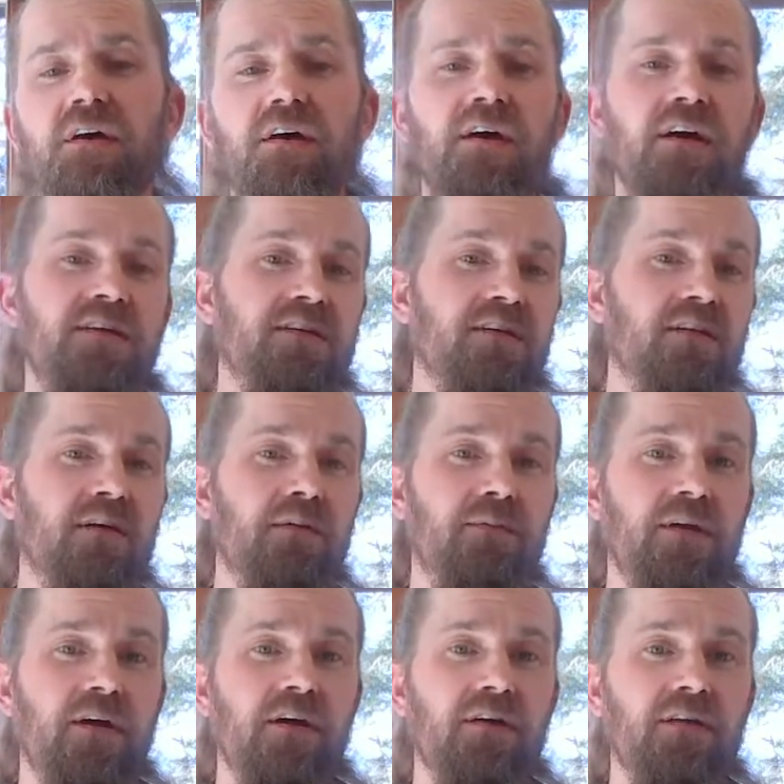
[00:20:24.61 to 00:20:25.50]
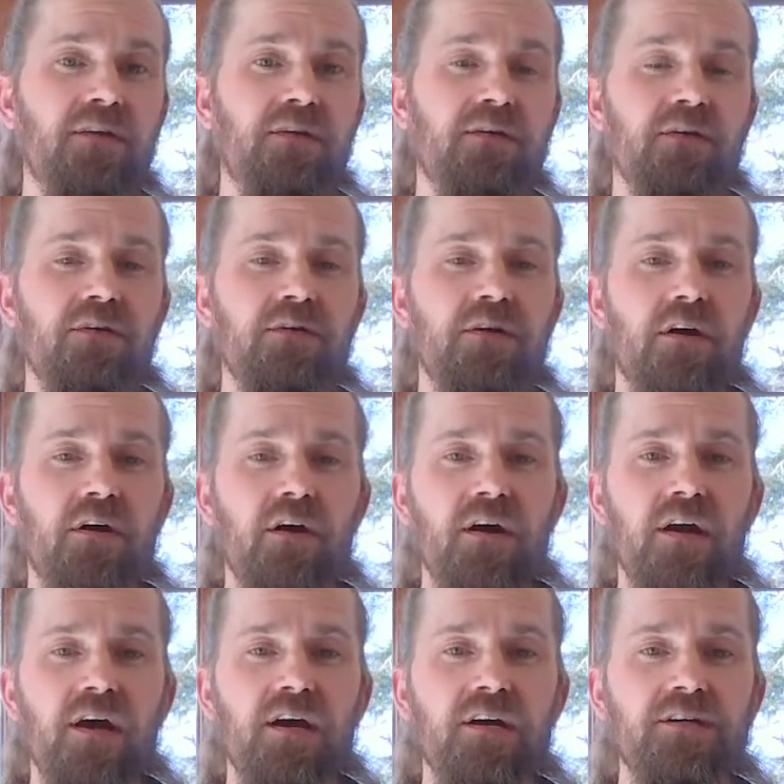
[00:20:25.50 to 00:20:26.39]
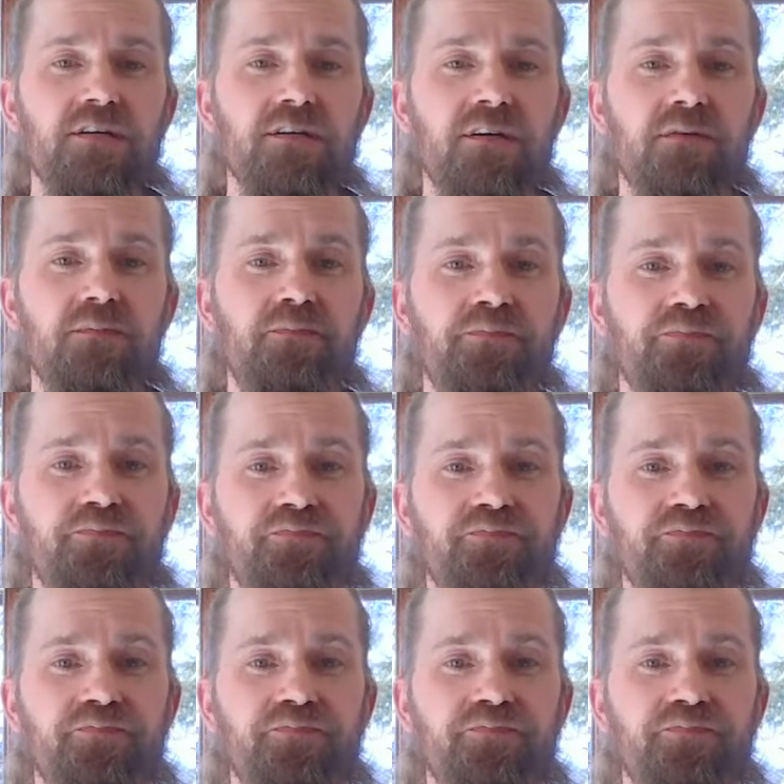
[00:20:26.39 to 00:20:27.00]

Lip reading: It's eliminated through urination.